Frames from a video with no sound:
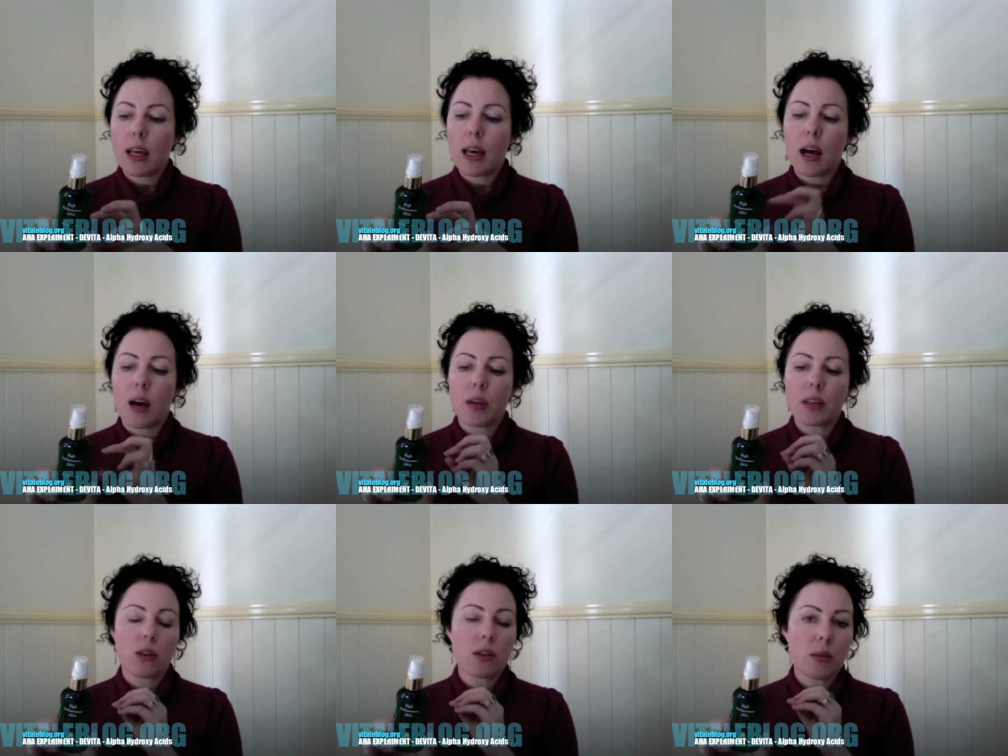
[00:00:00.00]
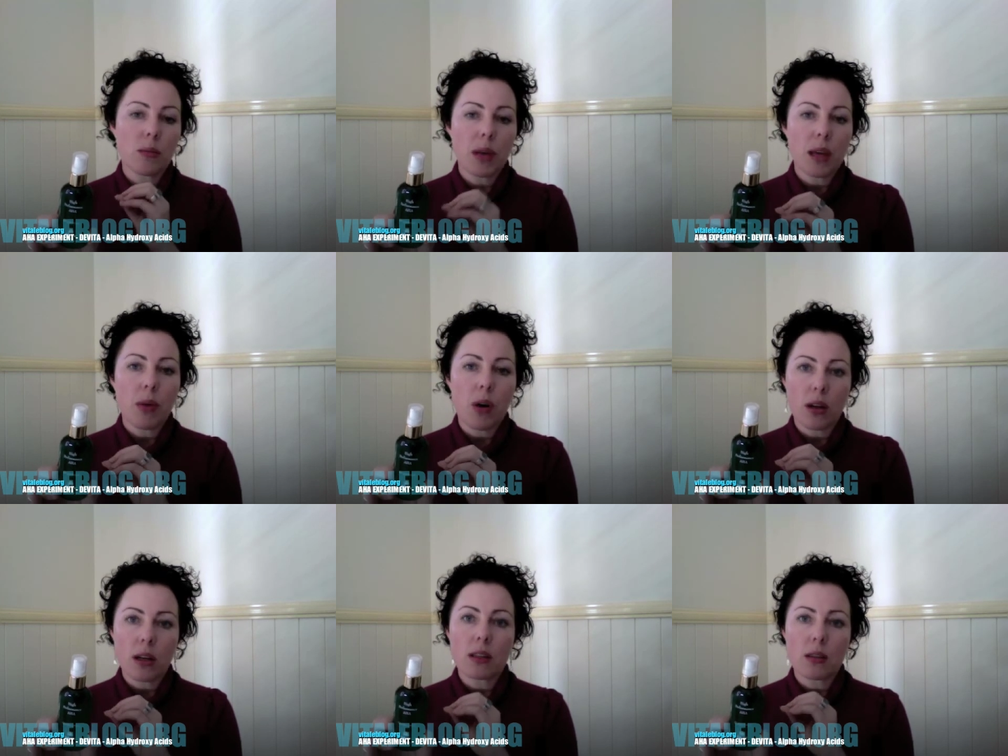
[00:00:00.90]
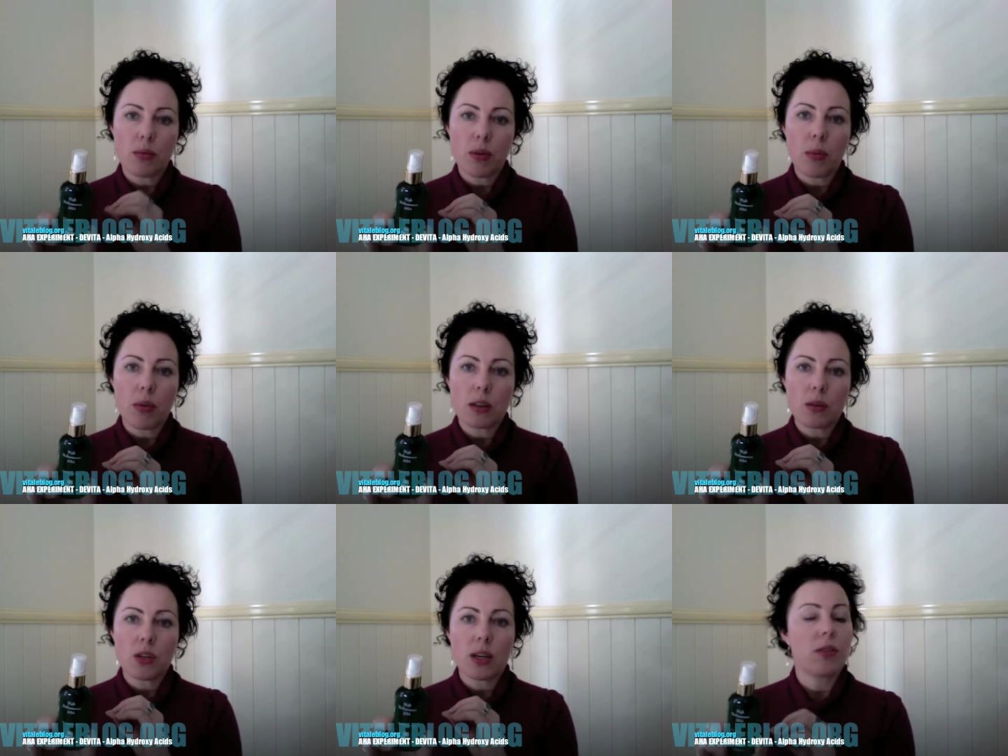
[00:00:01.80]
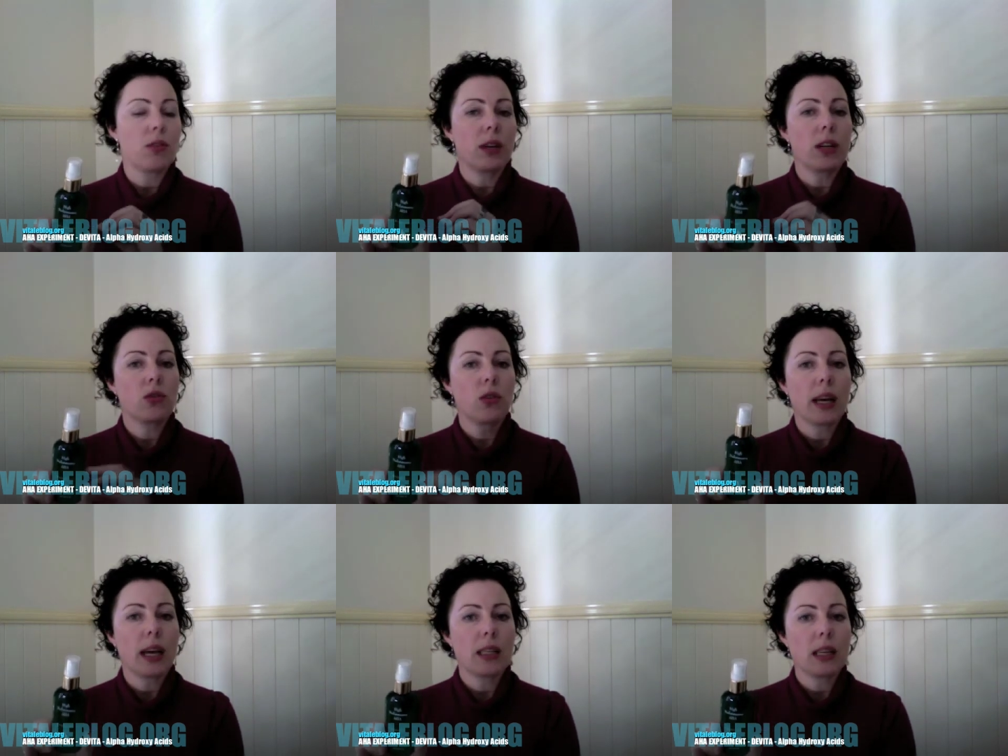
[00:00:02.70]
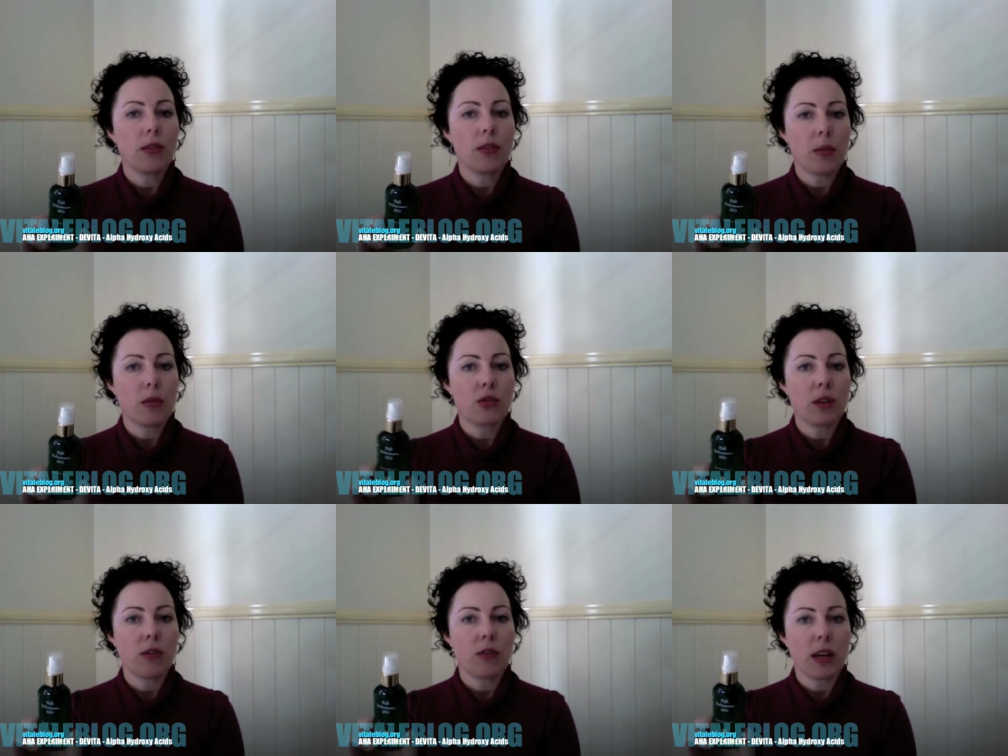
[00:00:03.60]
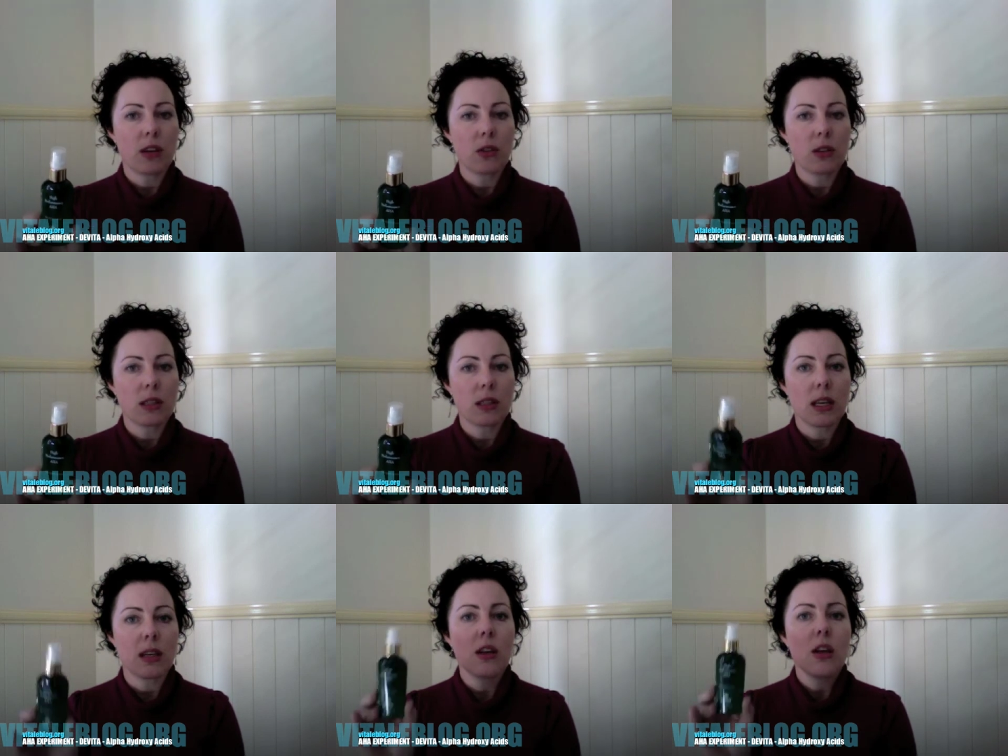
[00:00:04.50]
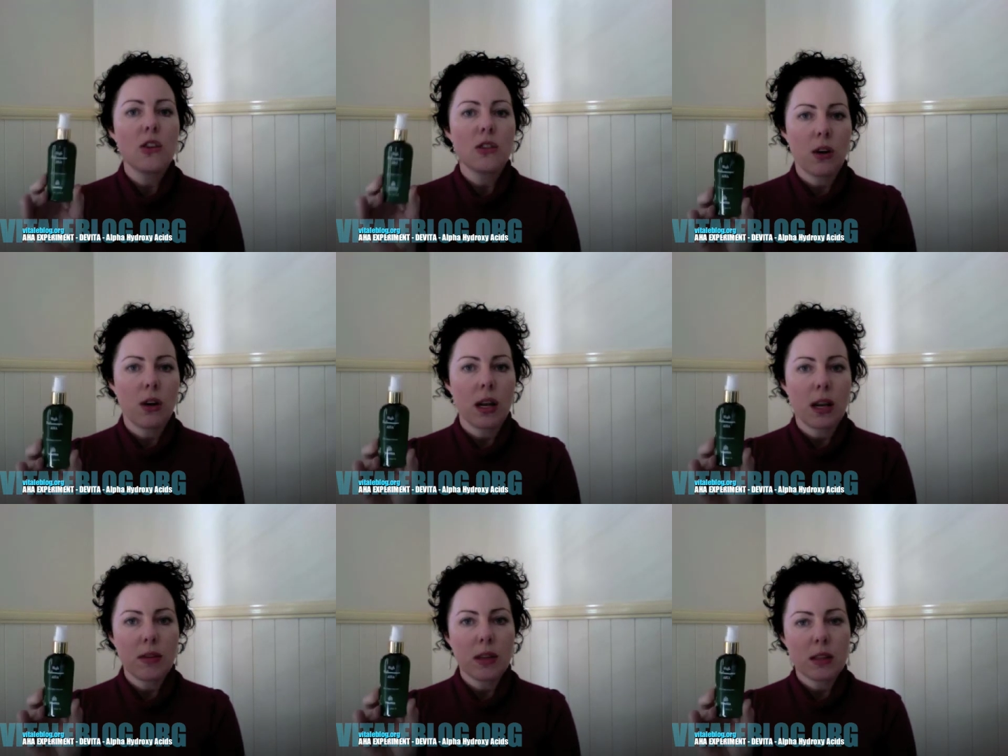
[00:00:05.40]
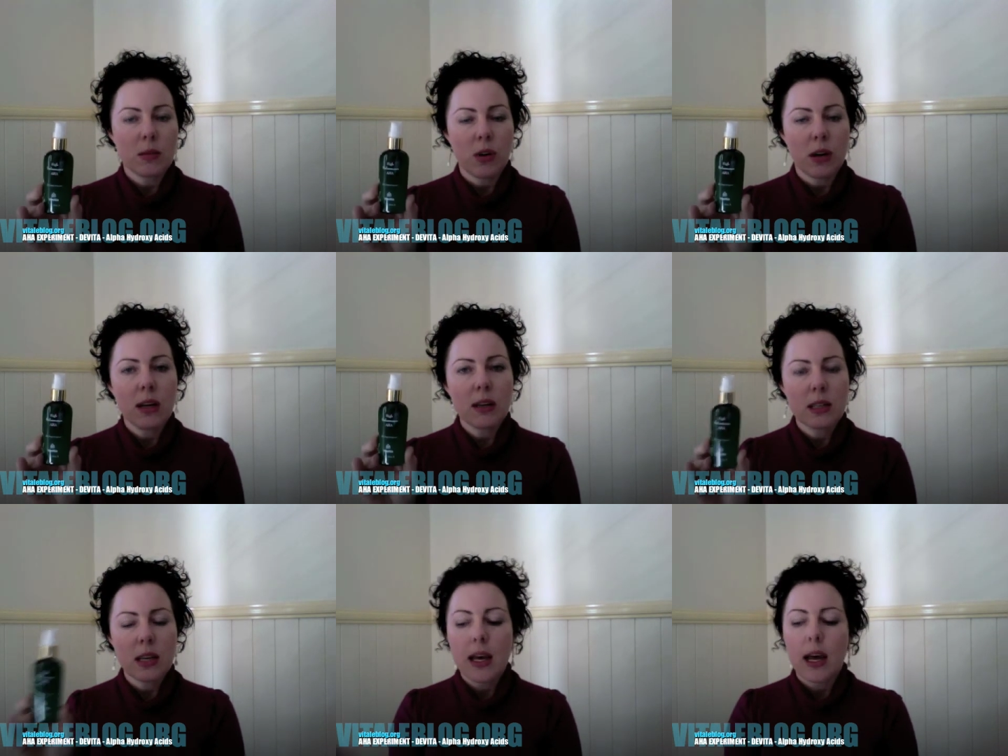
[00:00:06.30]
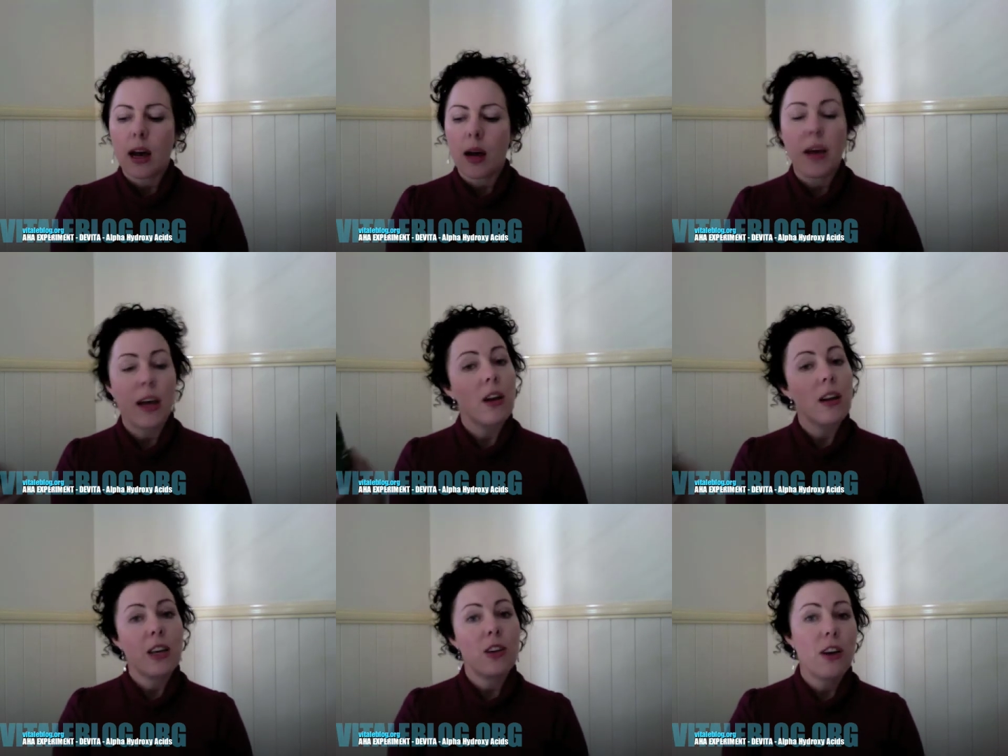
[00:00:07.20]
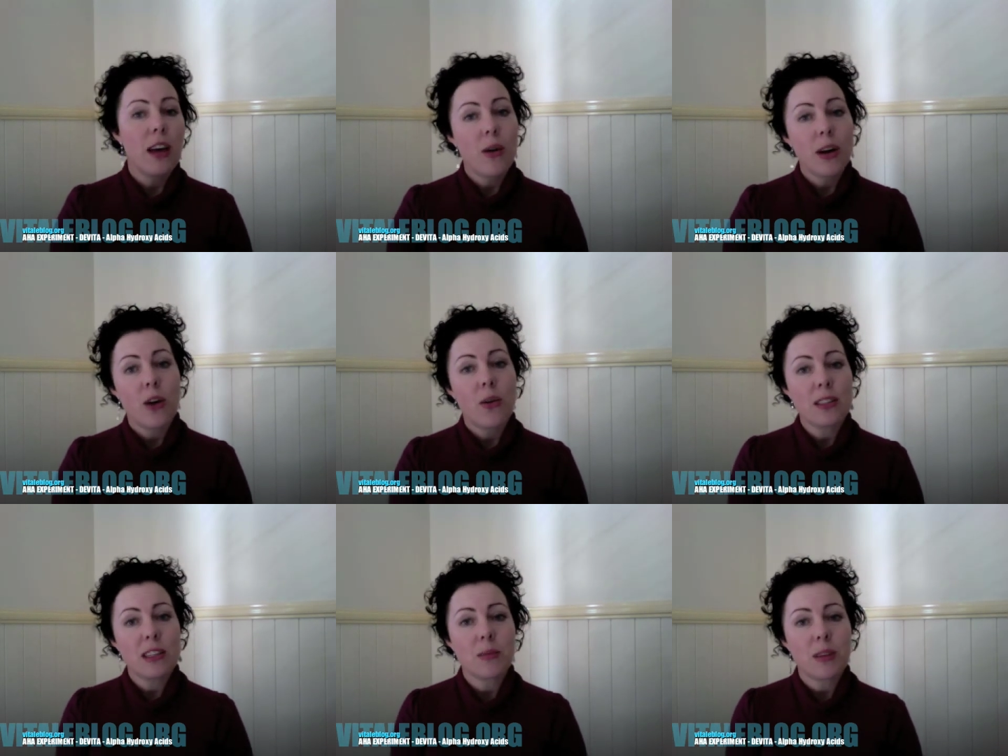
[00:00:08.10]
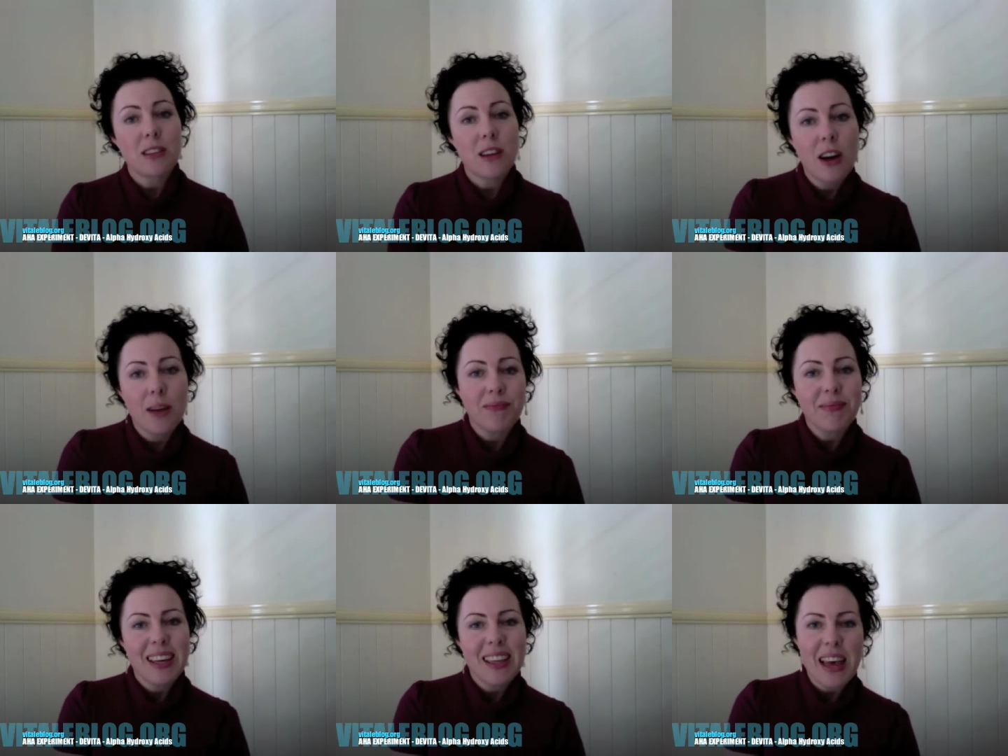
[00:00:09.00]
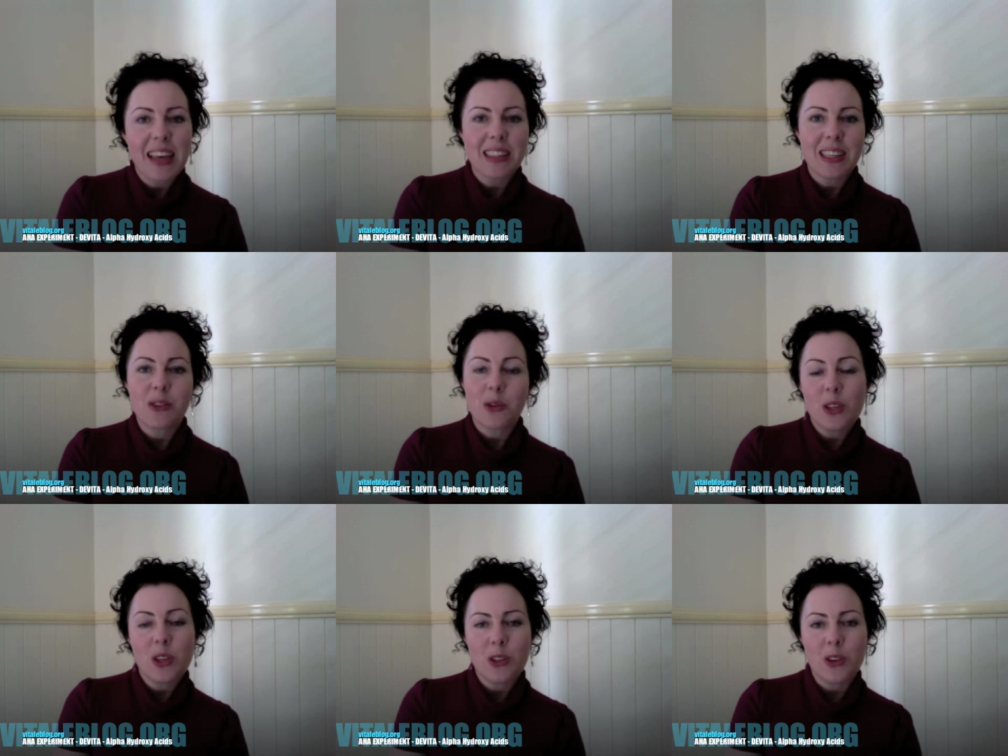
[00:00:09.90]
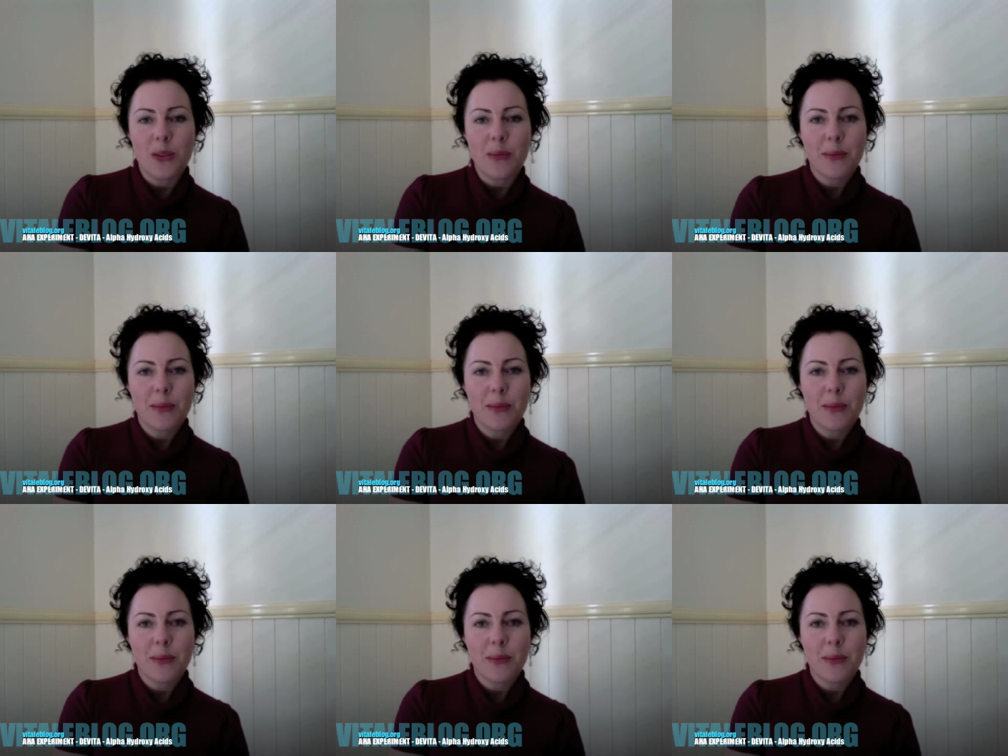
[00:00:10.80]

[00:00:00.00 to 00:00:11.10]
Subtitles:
It's got some bee pollen and some propolis, which have a really strong anti-inflammatory effect on the skin. So loving this product, and I'll let you know how I go in 6 months' time. Thanks, and talk to you soon.